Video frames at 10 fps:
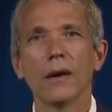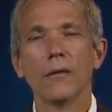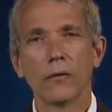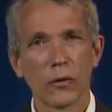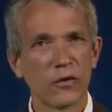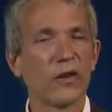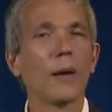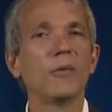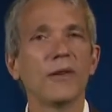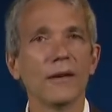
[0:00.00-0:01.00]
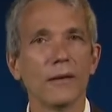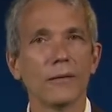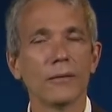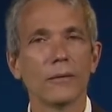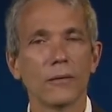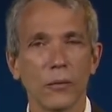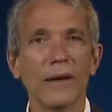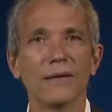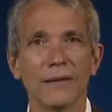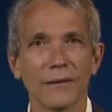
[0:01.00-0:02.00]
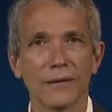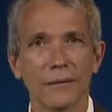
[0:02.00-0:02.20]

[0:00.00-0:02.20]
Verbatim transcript: for substantive reasons.